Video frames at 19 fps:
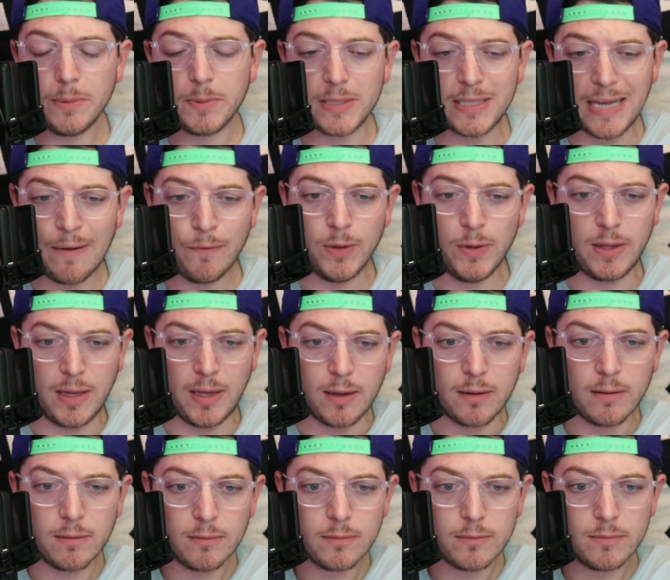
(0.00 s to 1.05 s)
is
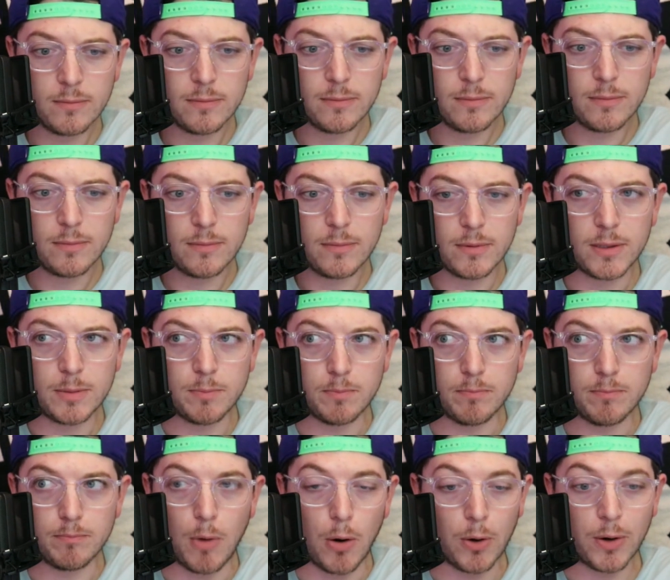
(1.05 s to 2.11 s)
everything. It's
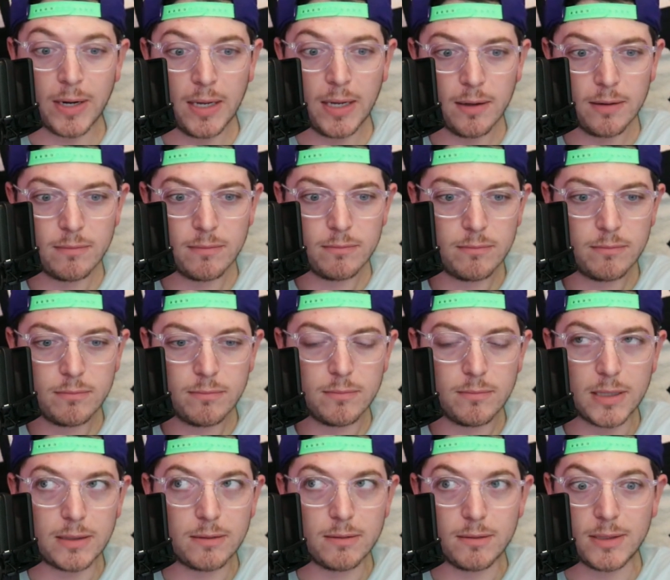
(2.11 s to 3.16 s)
marketing,
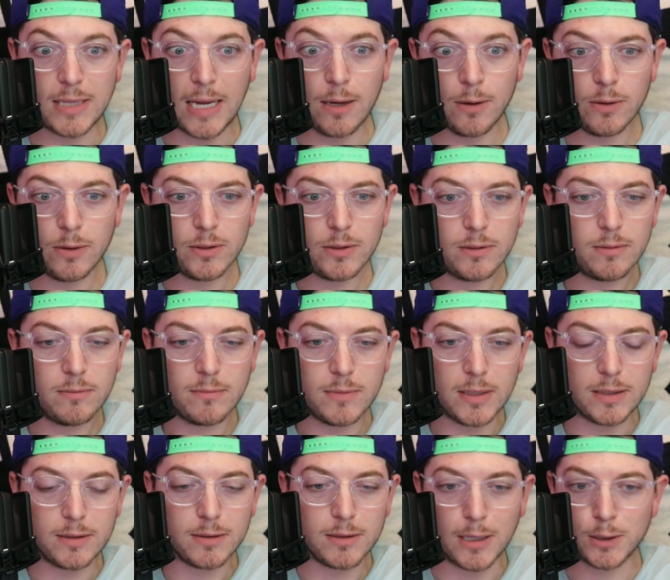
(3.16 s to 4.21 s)
it's sales,
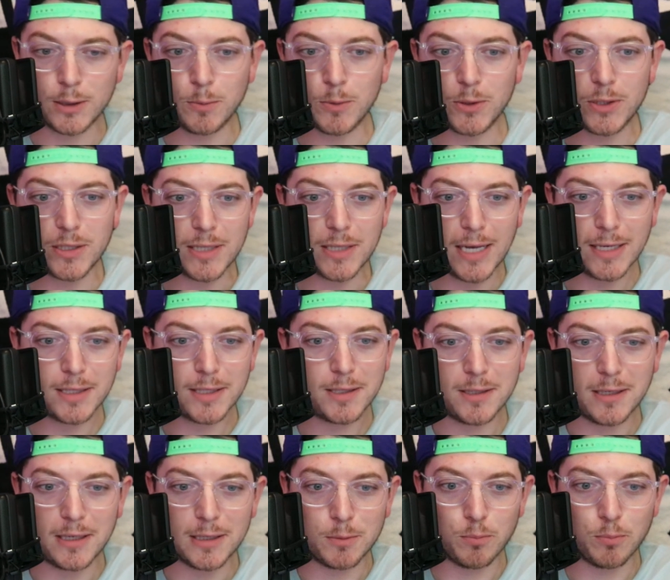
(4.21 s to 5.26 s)
it's customer success,
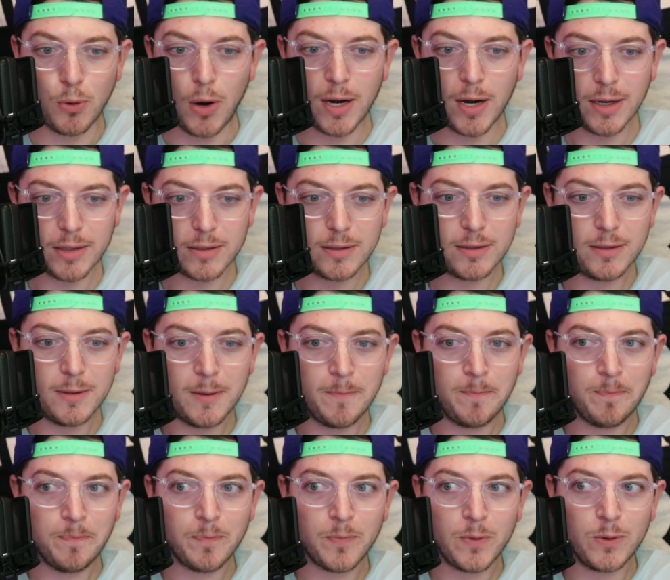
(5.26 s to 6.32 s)
it's product.
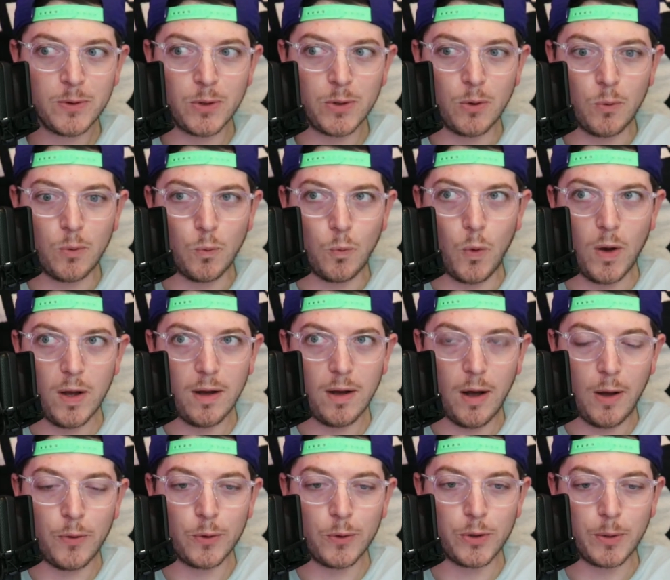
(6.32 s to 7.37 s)
So what
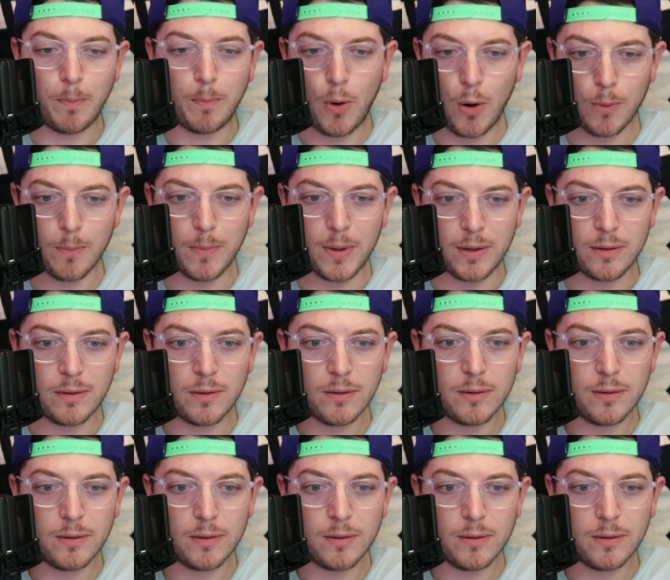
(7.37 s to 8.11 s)
other department